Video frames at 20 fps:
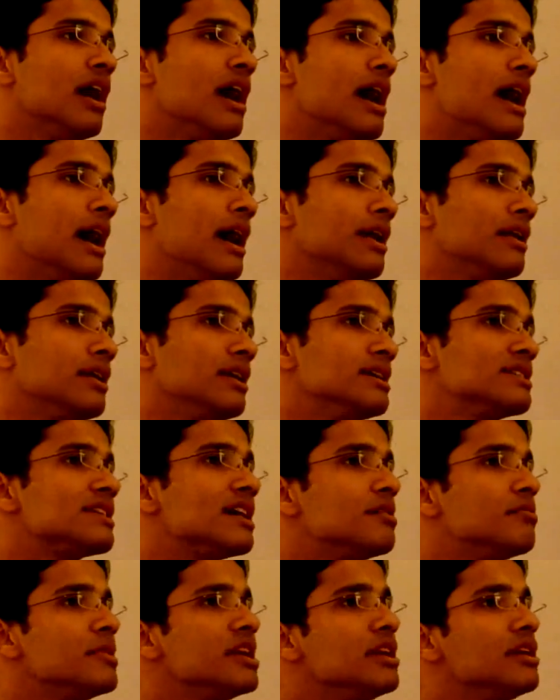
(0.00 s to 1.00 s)
And he
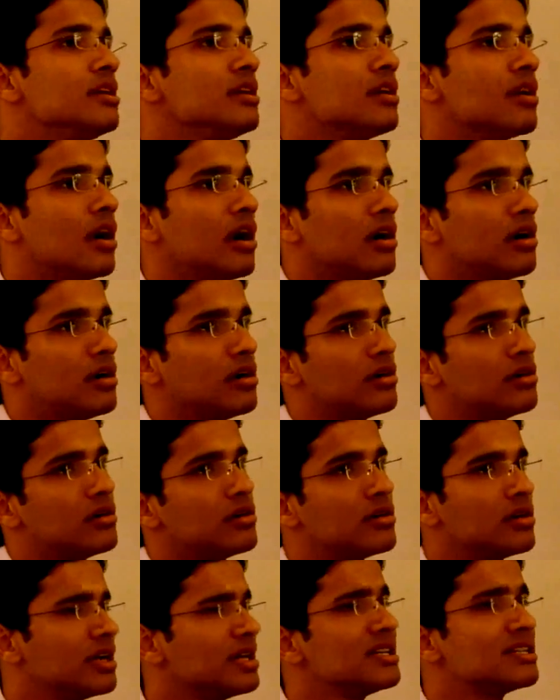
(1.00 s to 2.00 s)
said me,
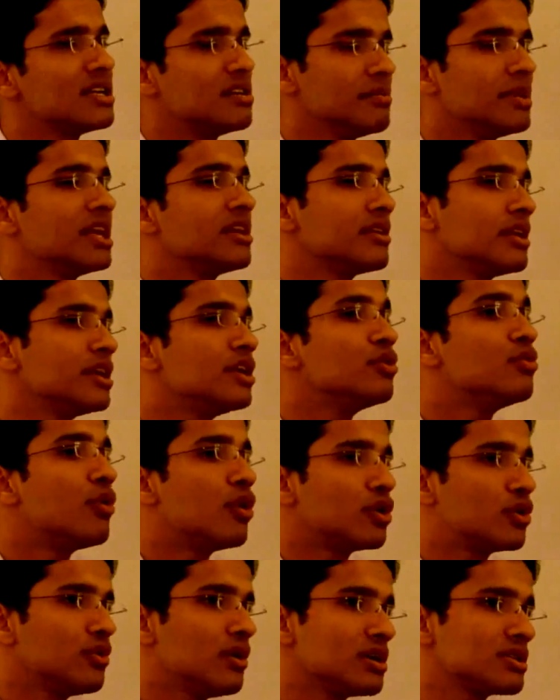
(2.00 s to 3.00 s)
anything you
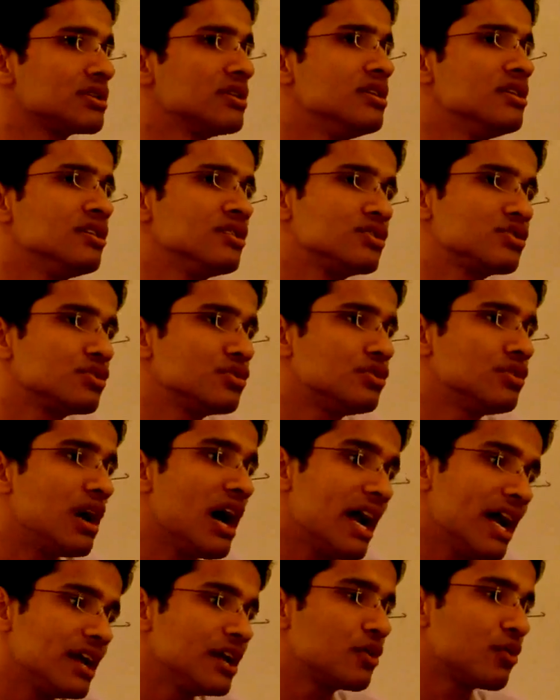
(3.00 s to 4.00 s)
want to ask.
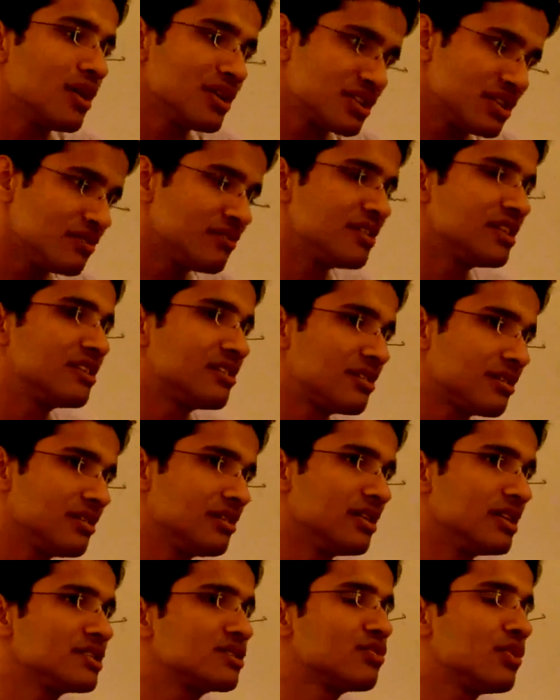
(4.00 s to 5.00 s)
So I had a question
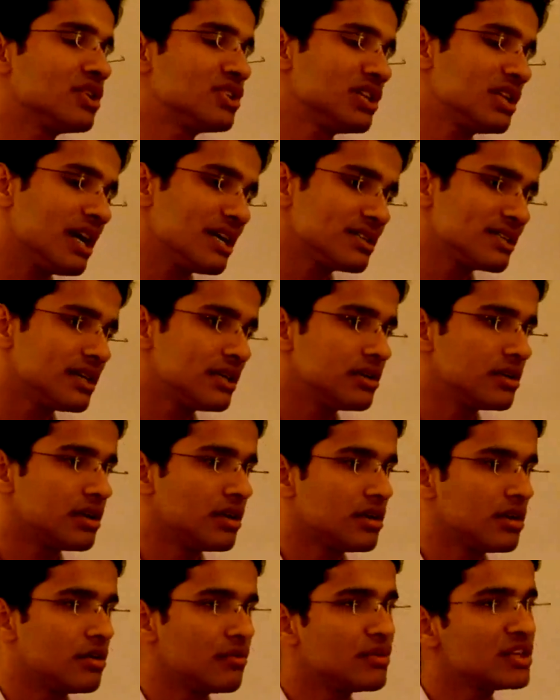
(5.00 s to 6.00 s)
with his question. I said,
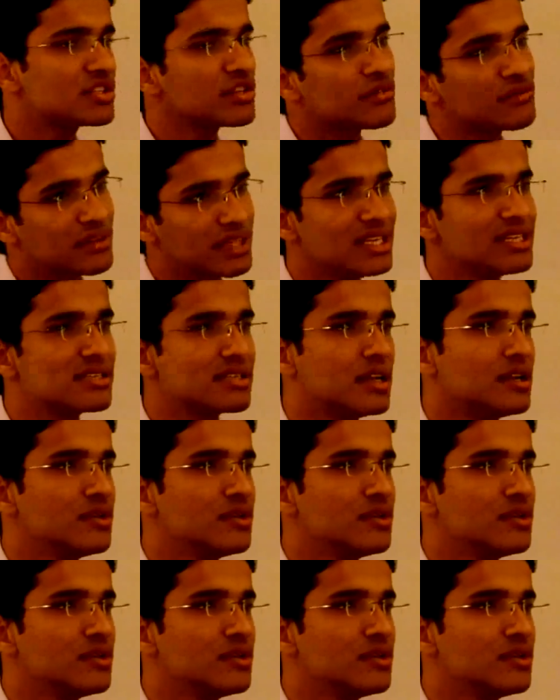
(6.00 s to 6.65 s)
which of these